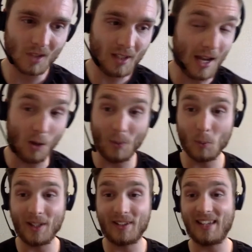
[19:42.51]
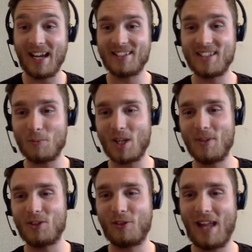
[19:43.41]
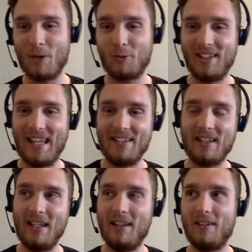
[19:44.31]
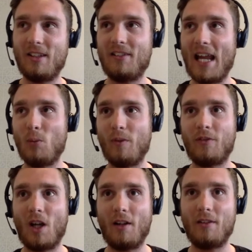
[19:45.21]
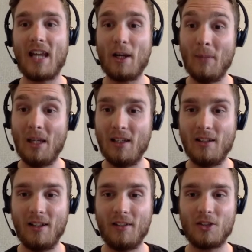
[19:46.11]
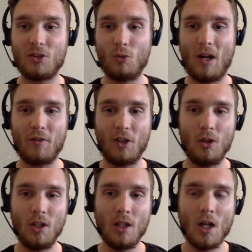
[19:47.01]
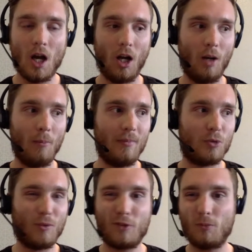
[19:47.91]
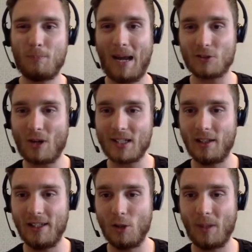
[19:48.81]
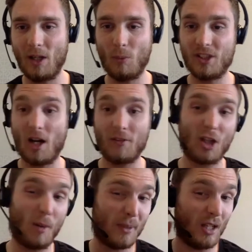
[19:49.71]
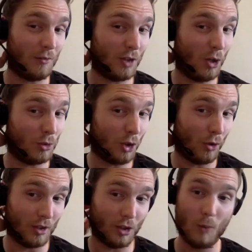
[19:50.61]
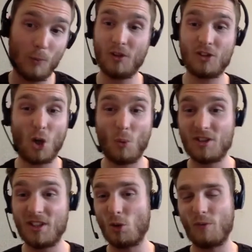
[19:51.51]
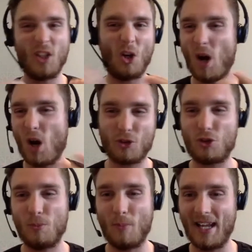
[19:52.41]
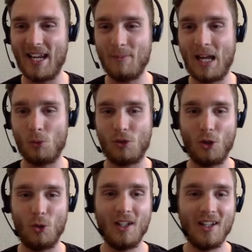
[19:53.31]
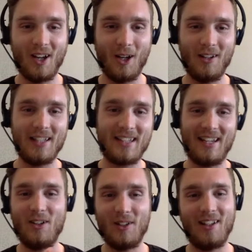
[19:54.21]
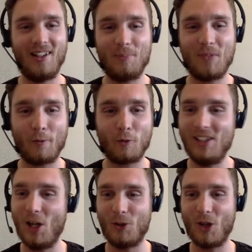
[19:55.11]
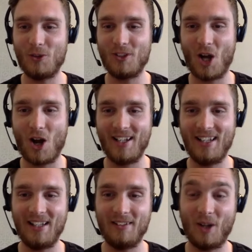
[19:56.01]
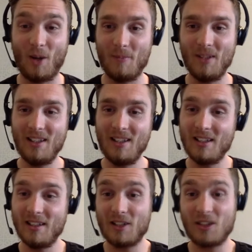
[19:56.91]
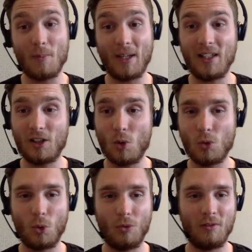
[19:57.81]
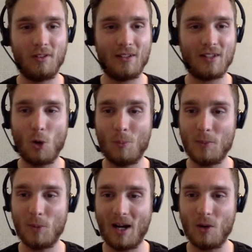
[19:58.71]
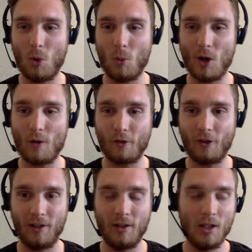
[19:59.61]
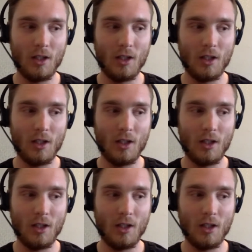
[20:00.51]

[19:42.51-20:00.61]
yeah, we, we did that in September 2018, and to date we've done 10 million in additional revenue um, sort of backtracking a little bit, we started the company under O'Connor Global Consultancy. Sort of, you know, I'll just use my name, that'll do. Uh, let's get a, a, free logo design and um, let's start making cold calls and, and, tell people about what we offer. And